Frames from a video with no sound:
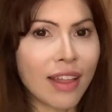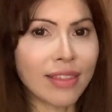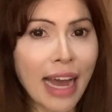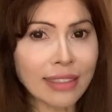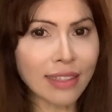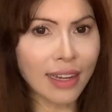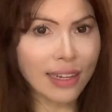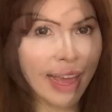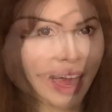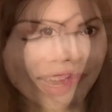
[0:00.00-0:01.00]
That's not going
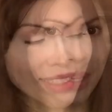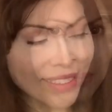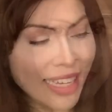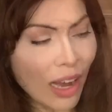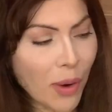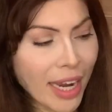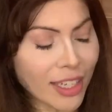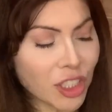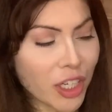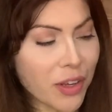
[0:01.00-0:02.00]
to happen. The next thing I wanted to
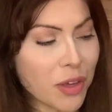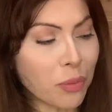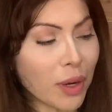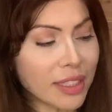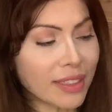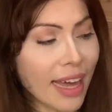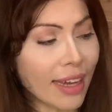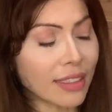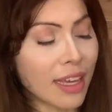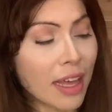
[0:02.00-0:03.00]
show you was
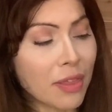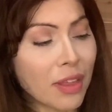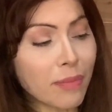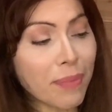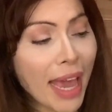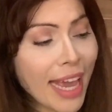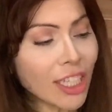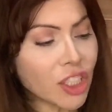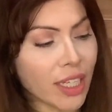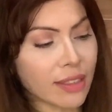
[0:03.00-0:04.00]
that the
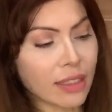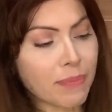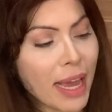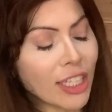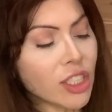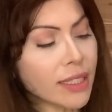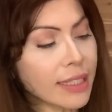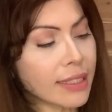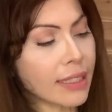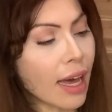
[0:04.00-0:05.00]
pages
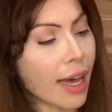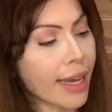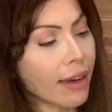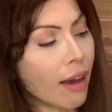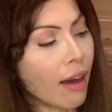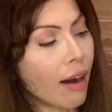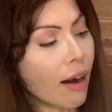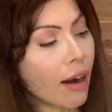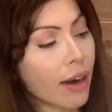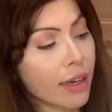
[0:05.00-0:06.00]
inside
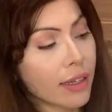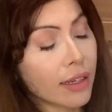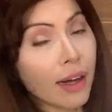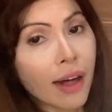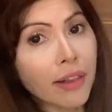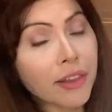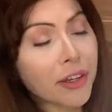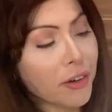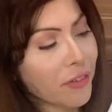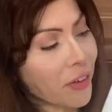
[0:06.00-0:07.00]
are
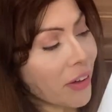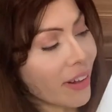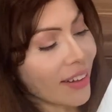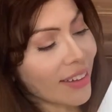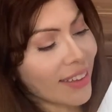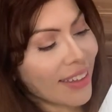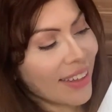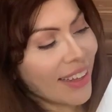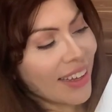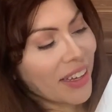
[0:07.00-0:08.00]
colorful,
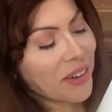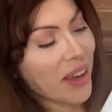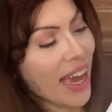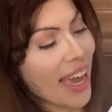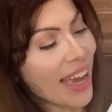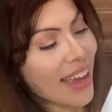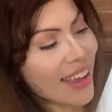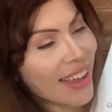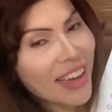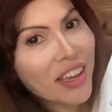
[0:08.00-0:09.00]
okay?
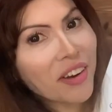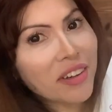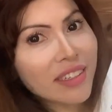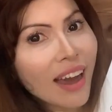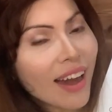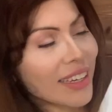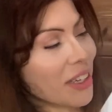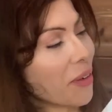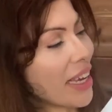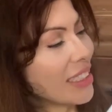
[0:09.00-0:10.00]
You're not
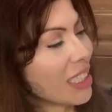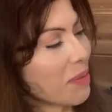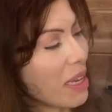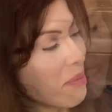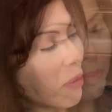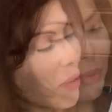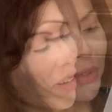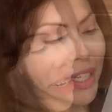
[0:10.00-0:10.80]
going to be bored.